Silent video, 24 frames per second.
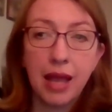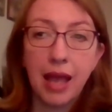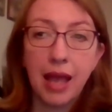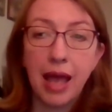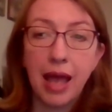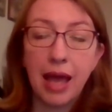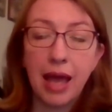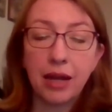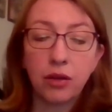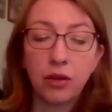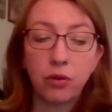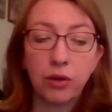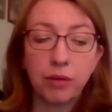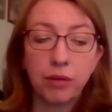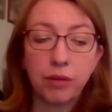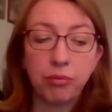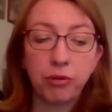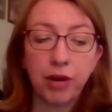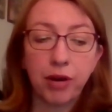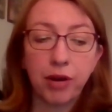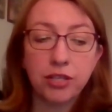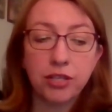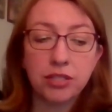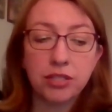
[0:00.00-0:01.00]
And a chord
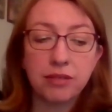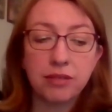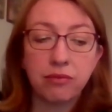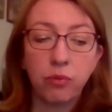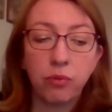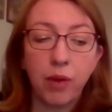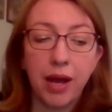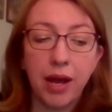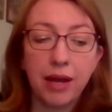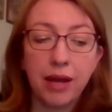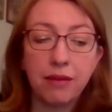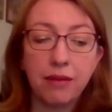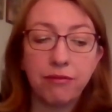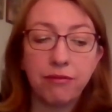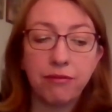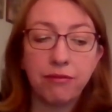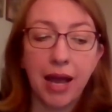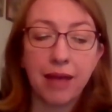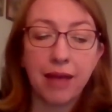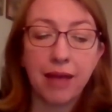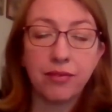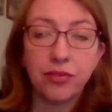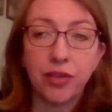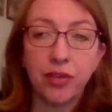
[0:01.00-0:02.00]
progression of 1,
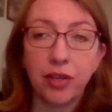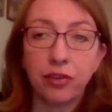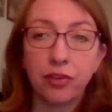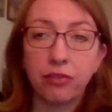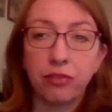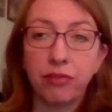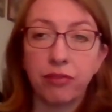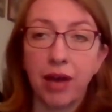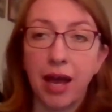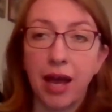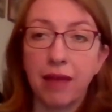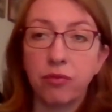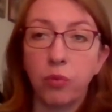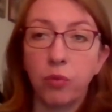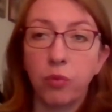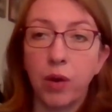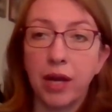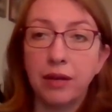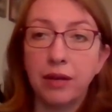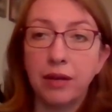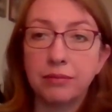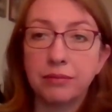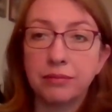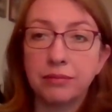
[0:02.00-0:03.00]
5, 6, 5,
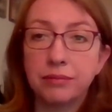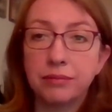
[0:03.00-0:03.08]
1.